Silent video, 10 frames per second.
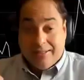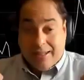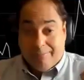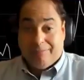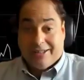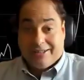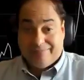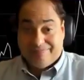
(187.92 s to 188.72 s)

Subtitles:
they make money.